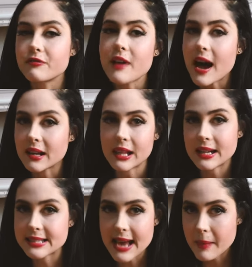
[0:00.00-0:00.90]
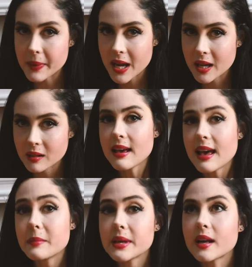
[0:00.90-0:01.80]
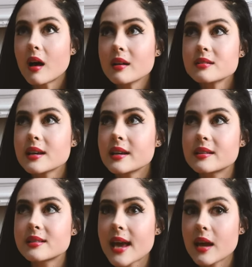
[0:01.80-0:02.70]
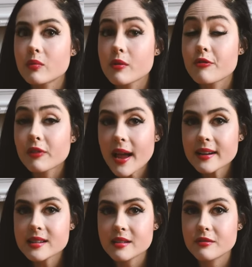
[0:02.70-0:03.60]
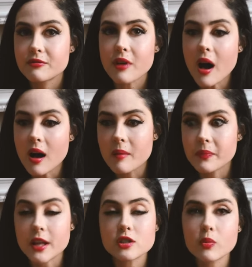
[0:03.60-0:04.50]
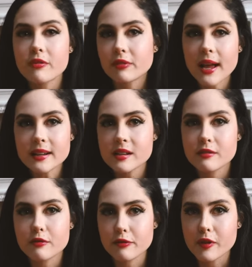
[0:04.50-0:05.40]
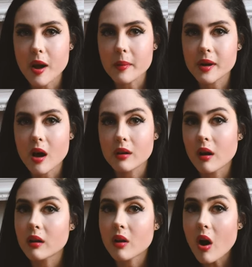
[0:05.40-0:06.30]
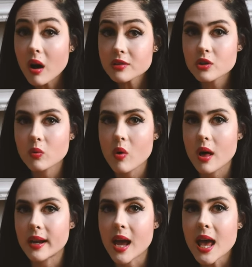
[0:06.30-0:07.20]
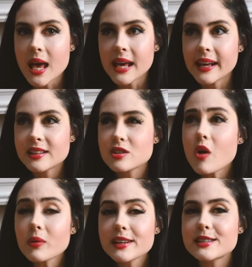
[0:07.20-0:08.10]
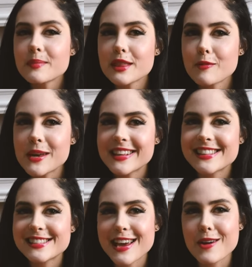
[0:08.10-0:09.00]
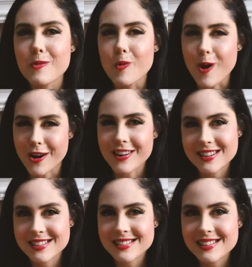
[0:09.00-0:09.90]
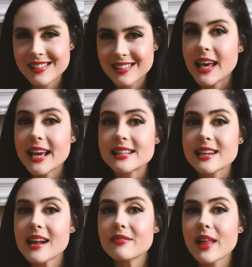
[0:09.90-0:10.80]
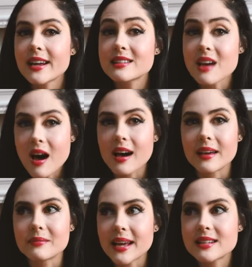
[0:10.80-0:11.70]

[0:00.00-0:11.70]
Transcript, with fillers: fact that it's happening. And because it's a reflective phenomenon, not a causal one, it's not really something that we can say works. It's kind of like time